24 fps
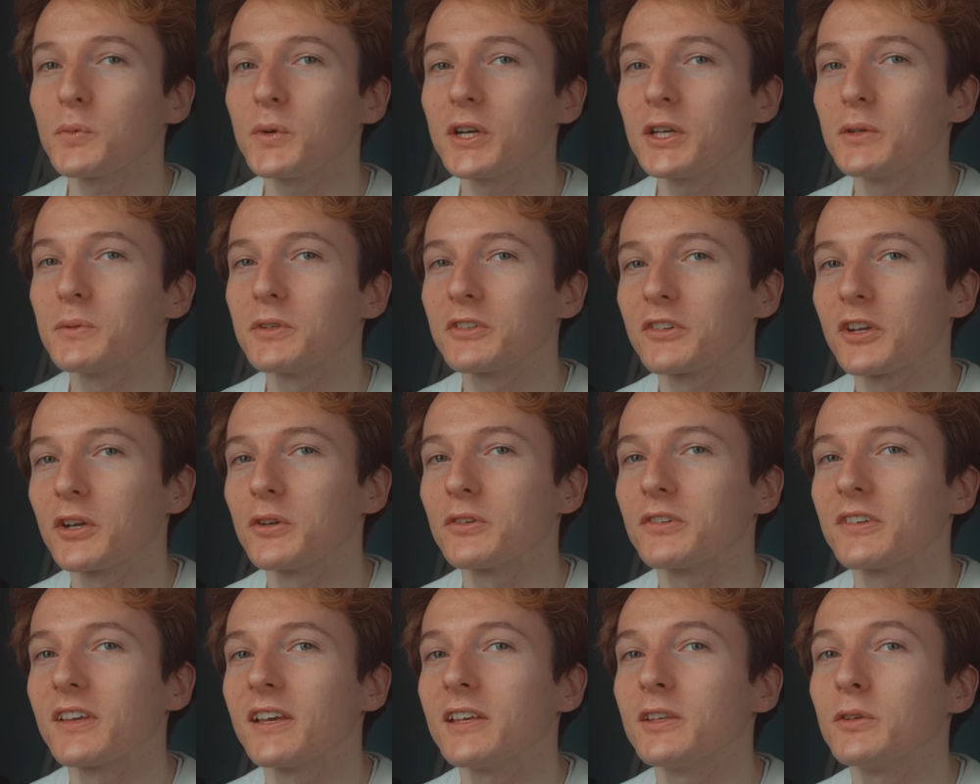way which
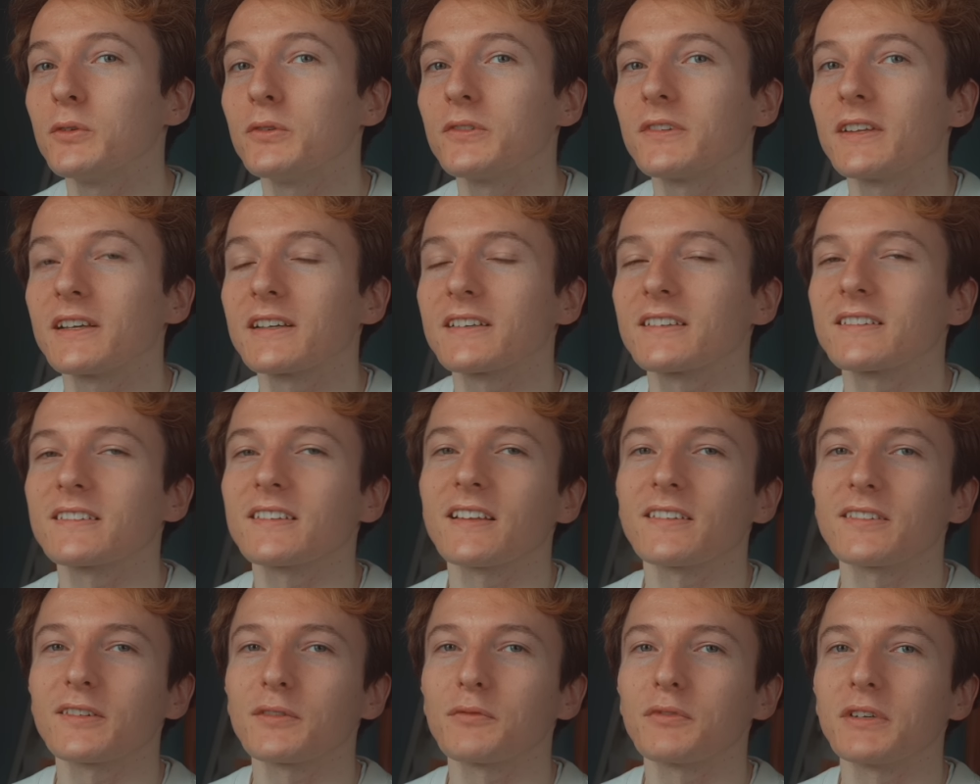Gotye used
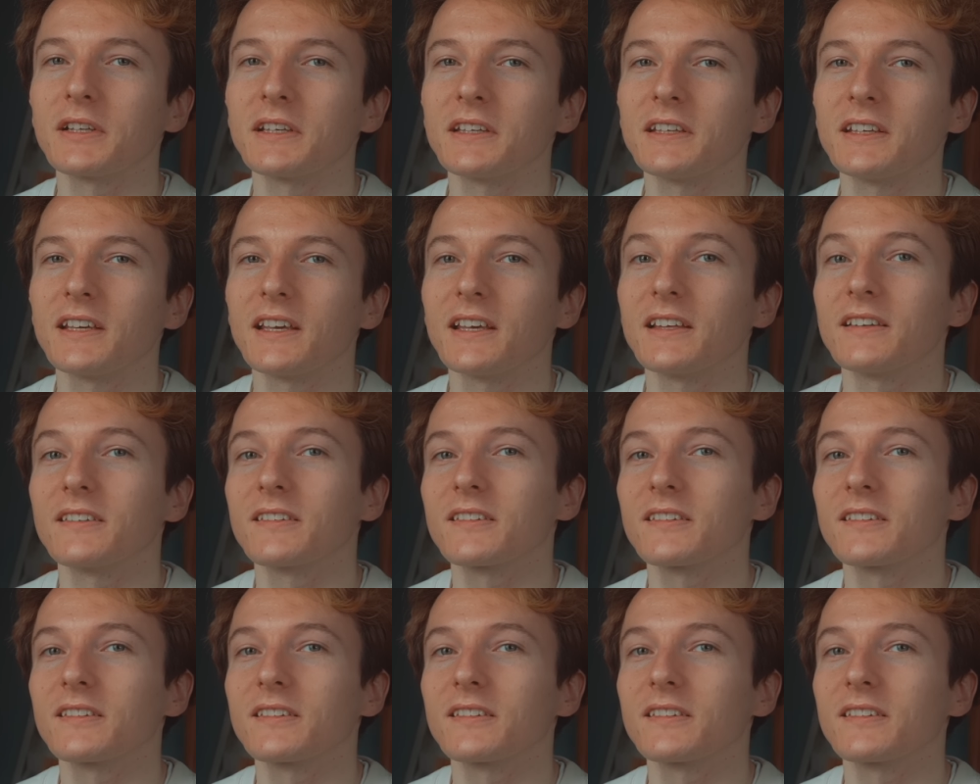extensively is